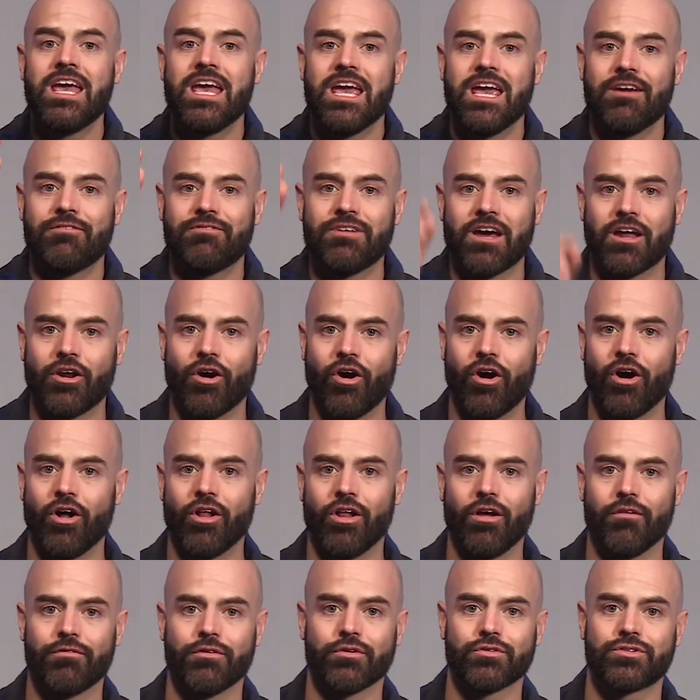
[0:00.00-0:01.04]
if not
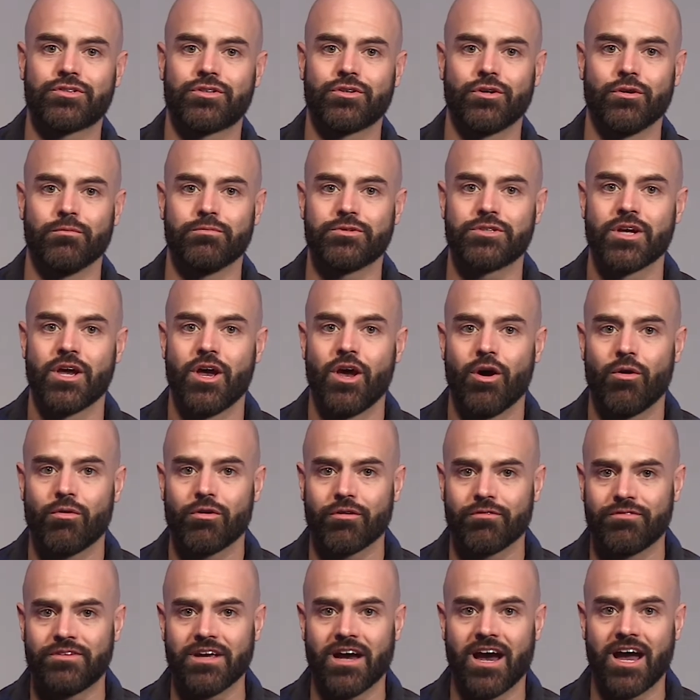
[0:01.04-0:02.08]
all, of those troops would
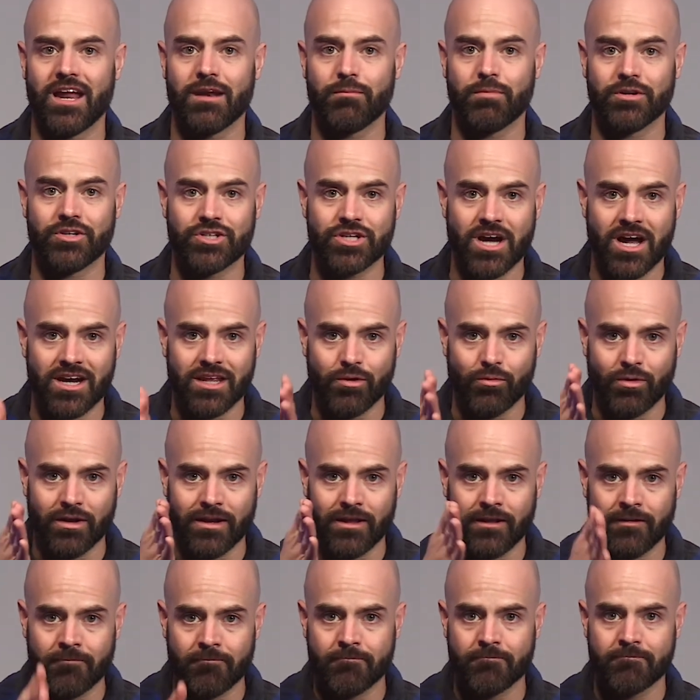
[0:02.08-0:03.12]
have died, but Johnny went
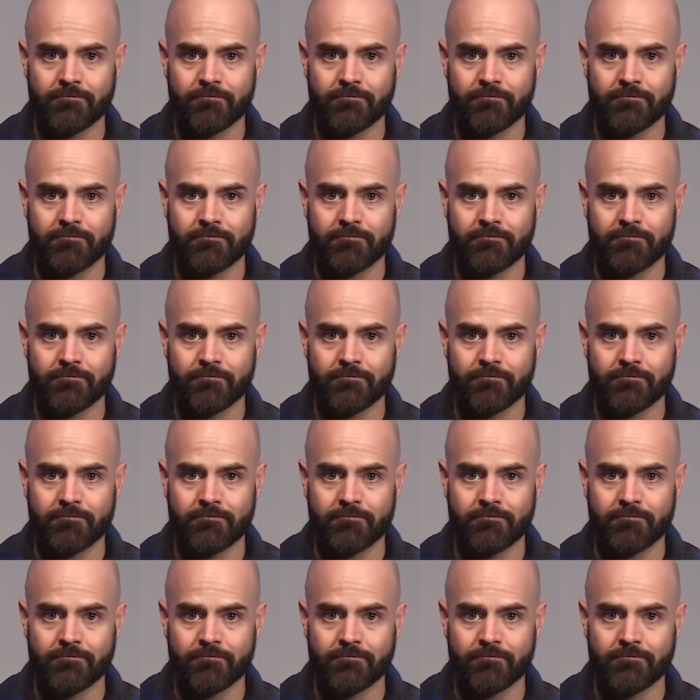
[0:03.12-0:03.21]
in.